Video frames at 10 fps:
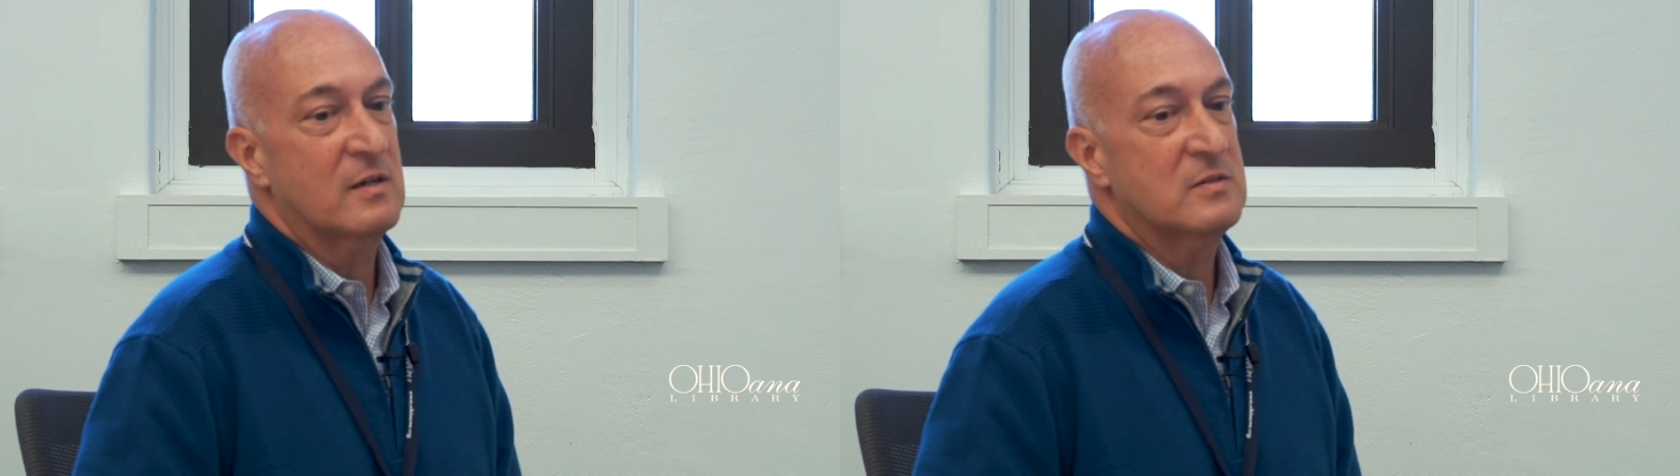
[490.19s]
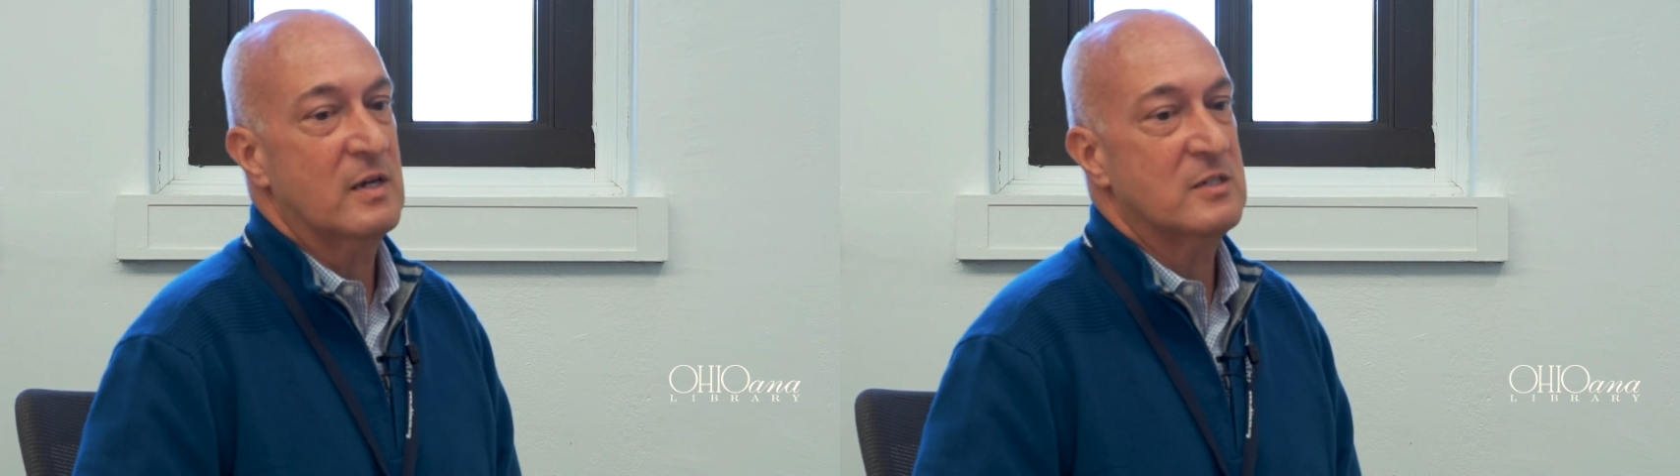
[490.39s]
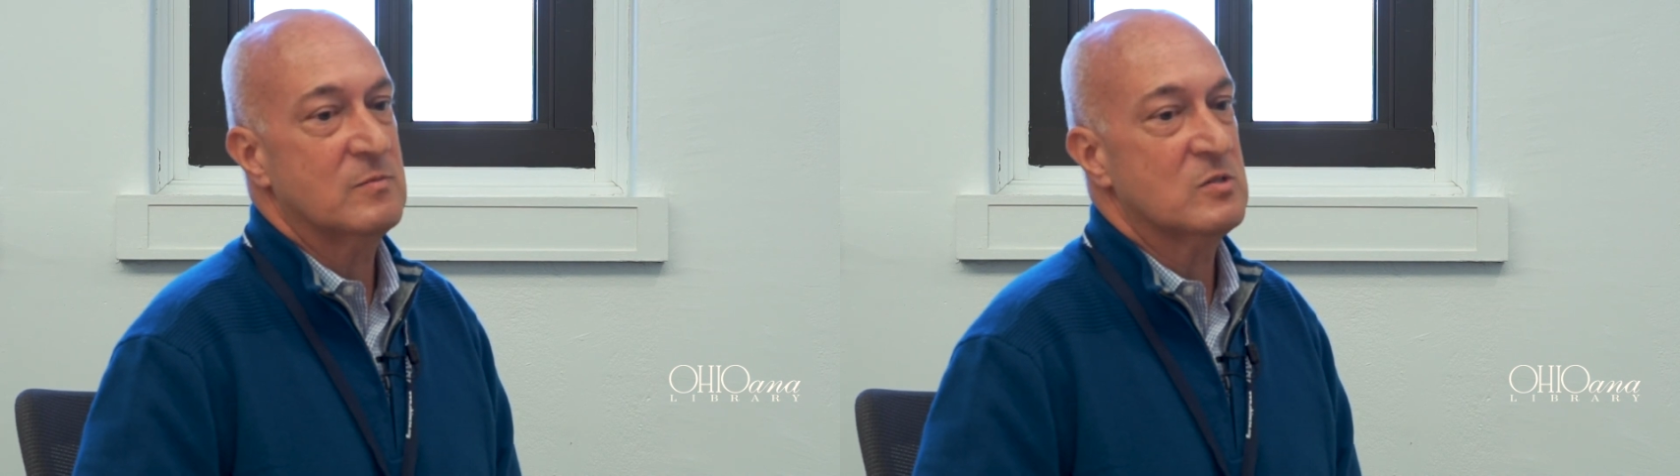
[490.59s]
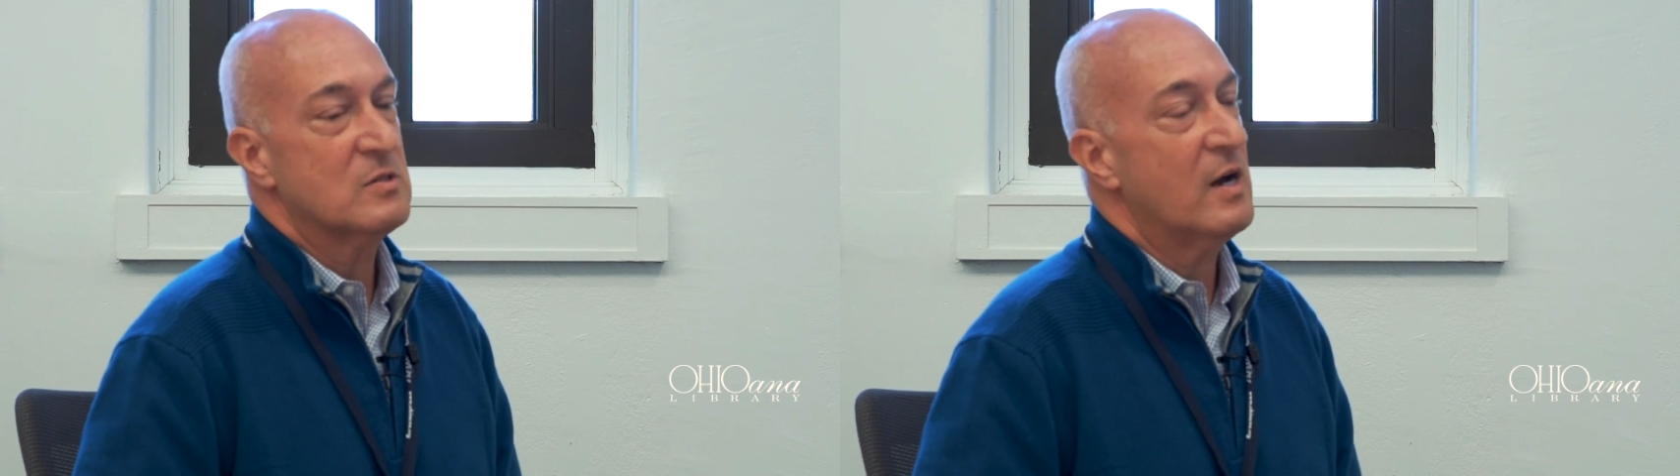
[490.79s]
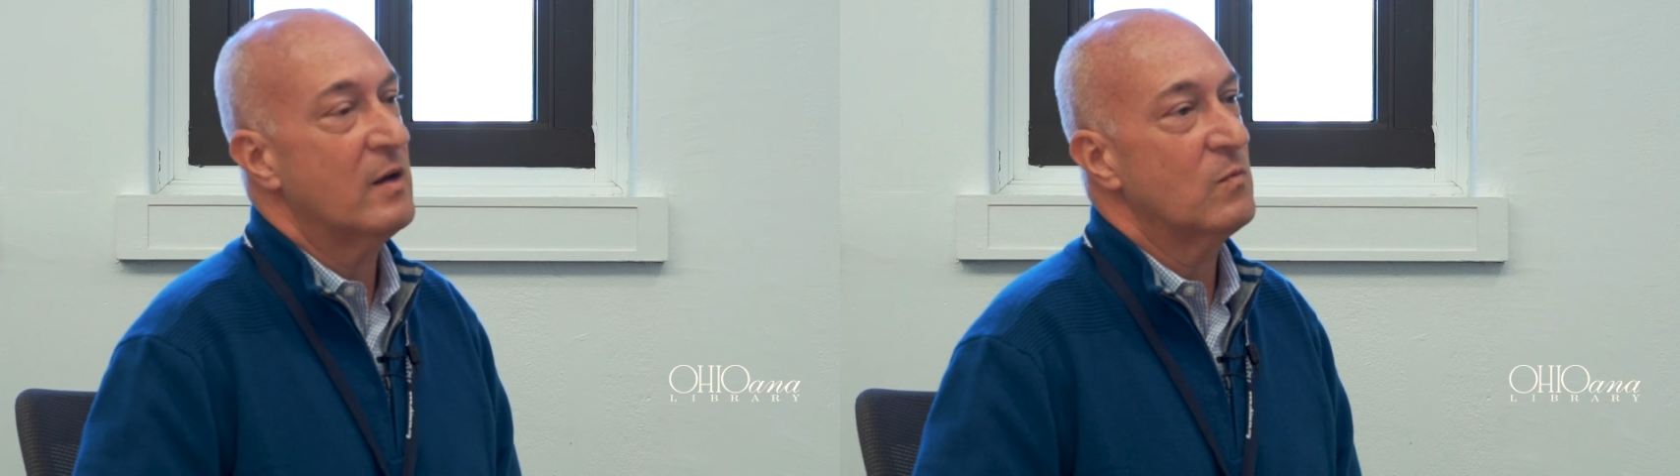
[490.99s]
takes him
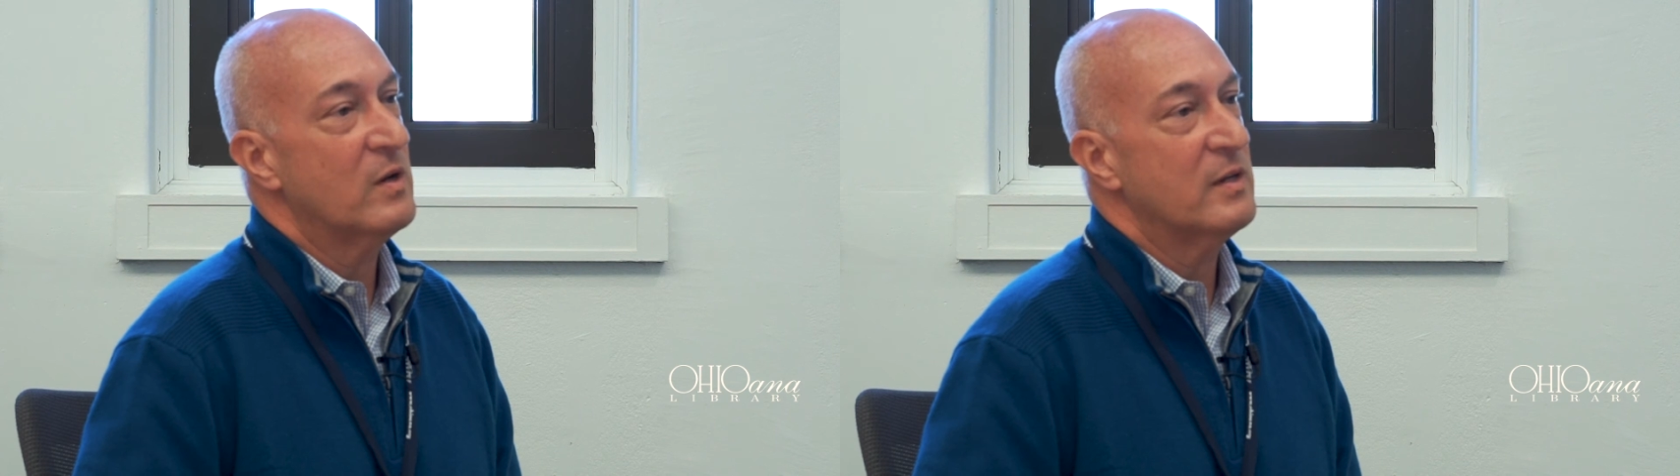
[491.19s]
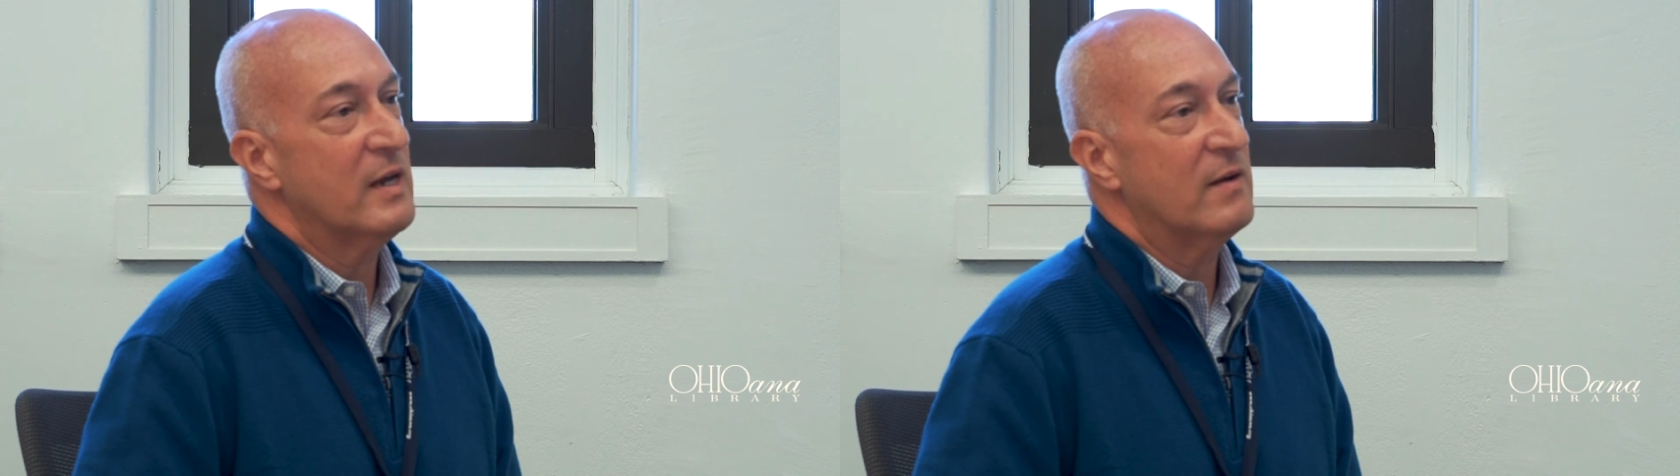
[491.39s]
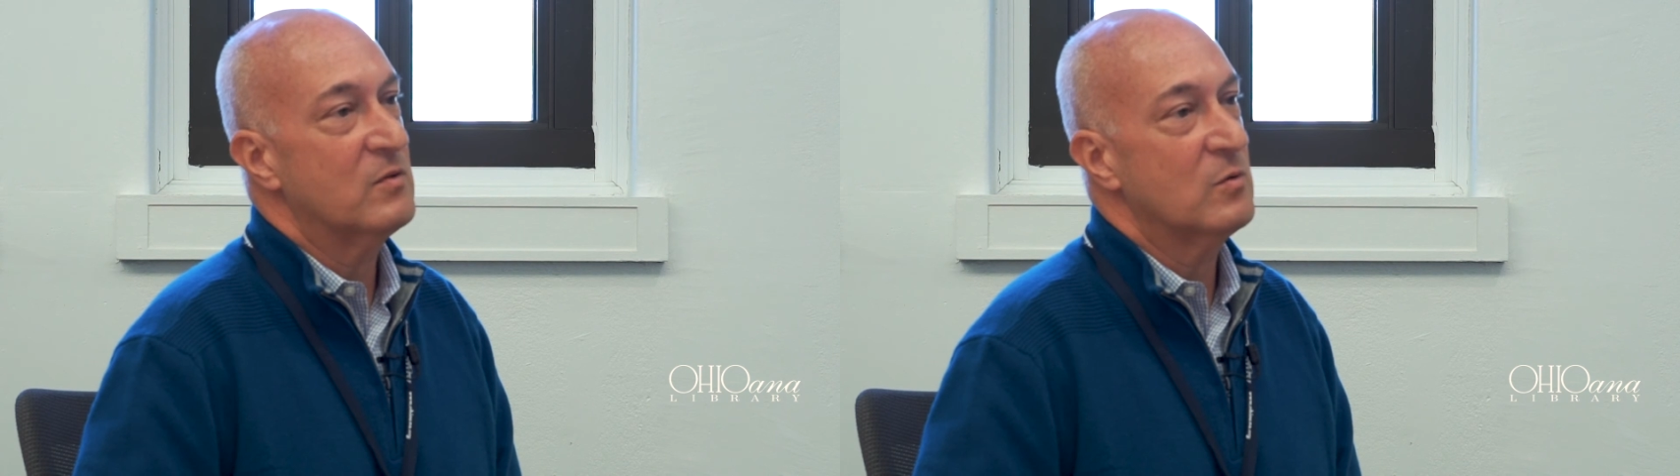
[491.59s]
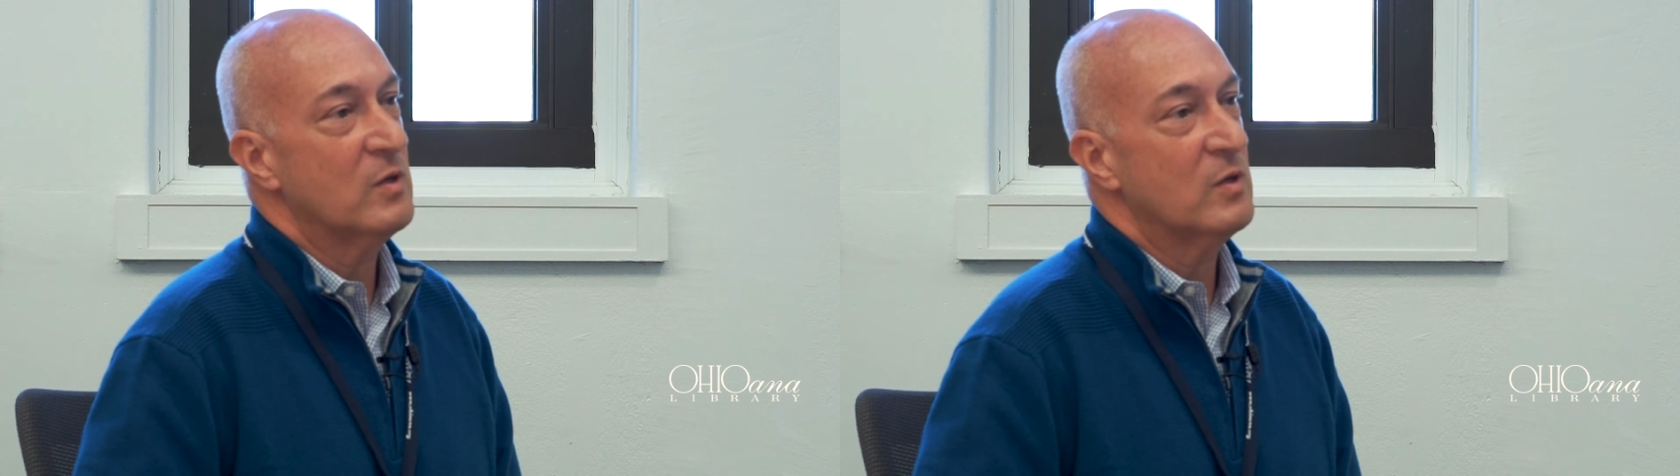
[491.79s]
aside one day after a